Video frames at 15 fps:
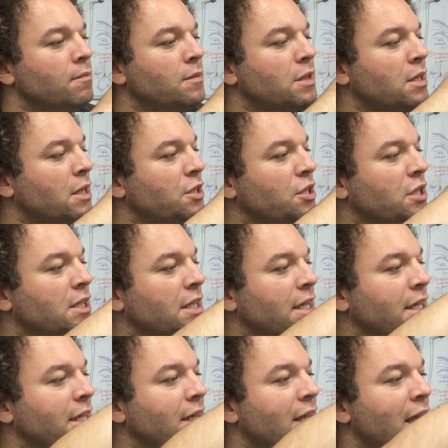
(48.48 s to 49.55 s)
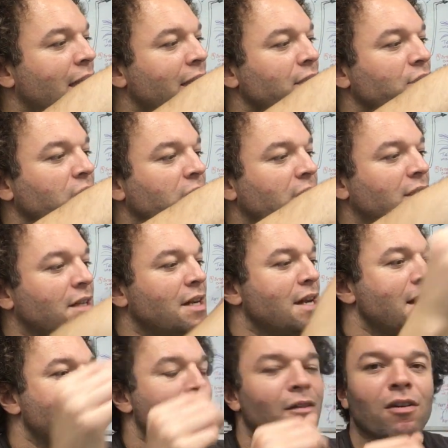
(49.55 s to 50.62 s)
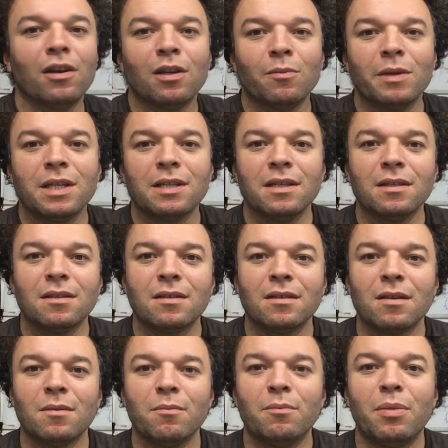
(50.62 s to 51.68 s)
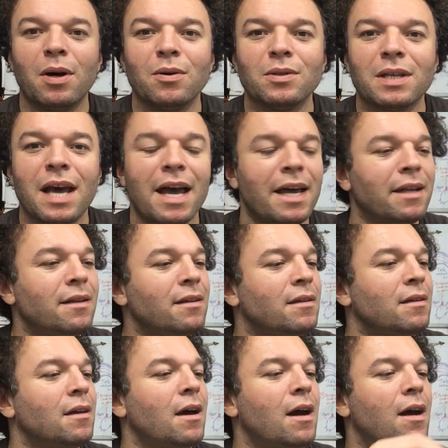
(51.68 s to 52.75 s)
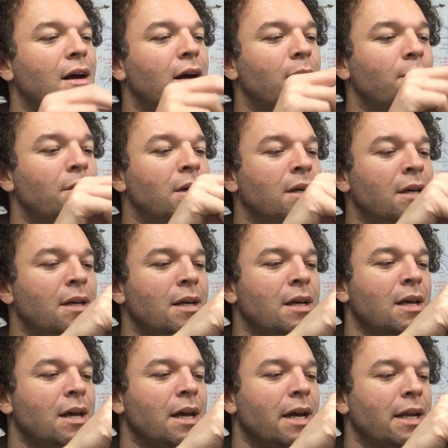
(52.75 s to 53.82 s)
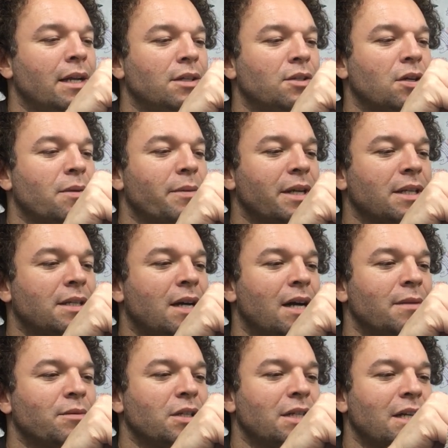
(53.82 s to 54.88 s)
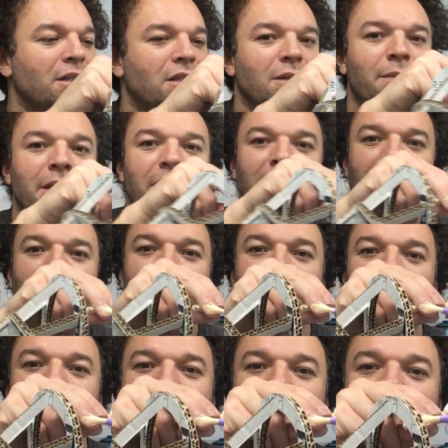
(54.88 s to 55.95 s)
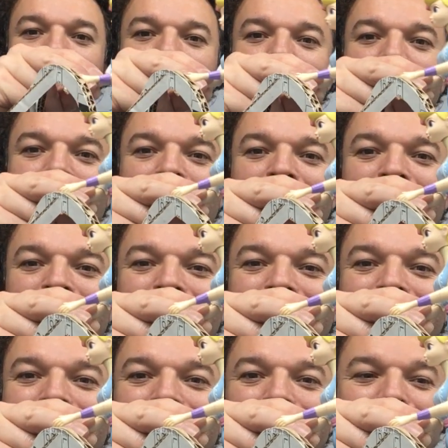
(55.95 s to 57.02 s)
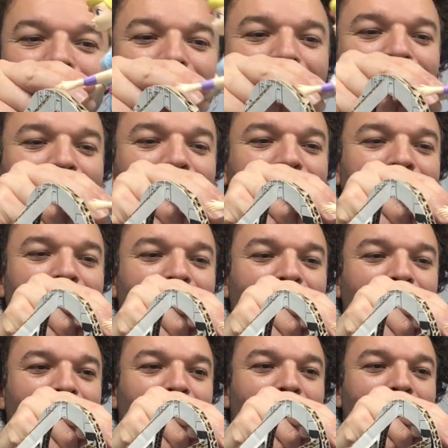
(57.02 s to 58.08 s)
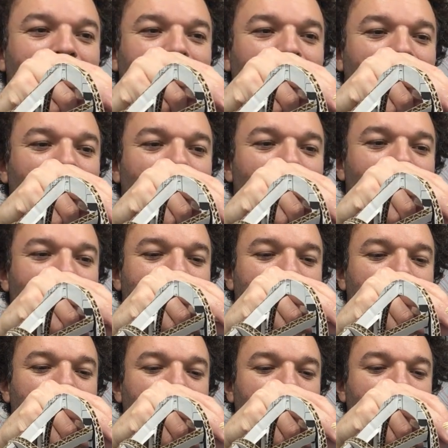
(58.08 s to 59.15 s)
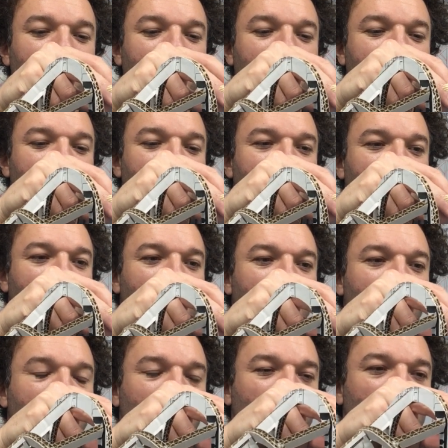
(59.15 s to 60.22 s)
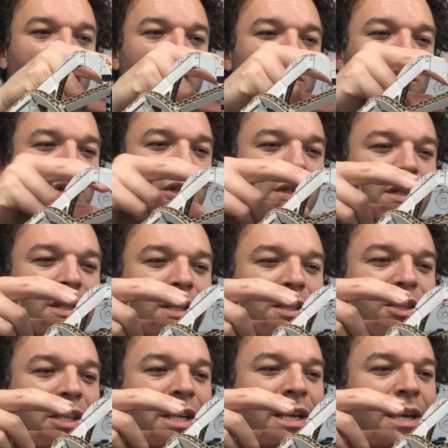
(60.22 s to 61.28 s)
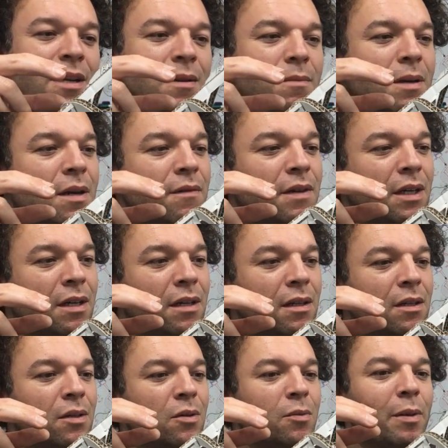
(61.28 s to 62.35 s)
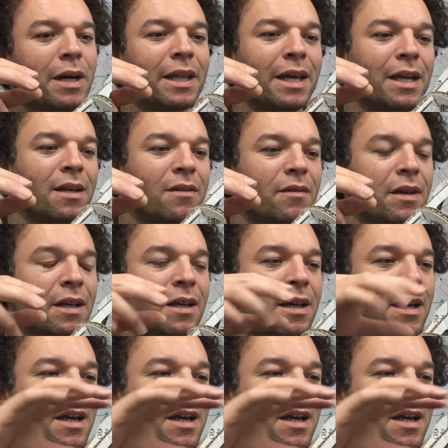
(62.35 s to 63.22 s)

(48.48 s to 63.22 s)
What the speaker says: So as you see there, it just narrowly misses Bo's head. And I took a bit of time just actually making like a little seat for her, just so I sort of almost had a proportion so that she didn't end up covered in glue by the end of it.